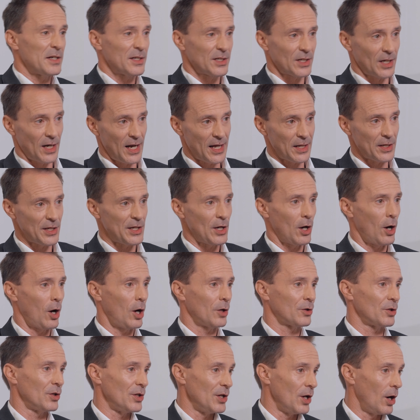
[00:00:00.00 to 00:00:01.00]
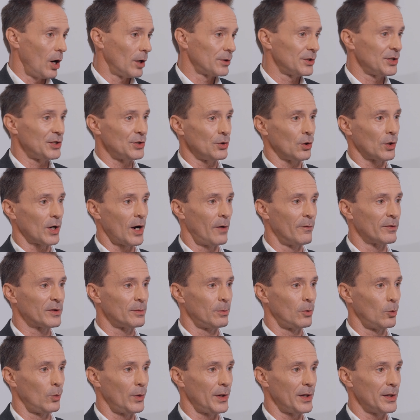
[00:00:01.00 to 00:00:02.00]
select the art and the artist you're
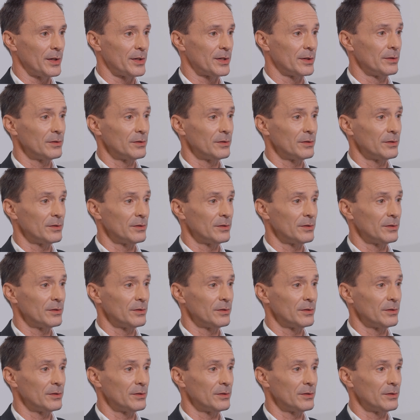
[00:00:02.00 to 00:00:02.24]
comfortable with,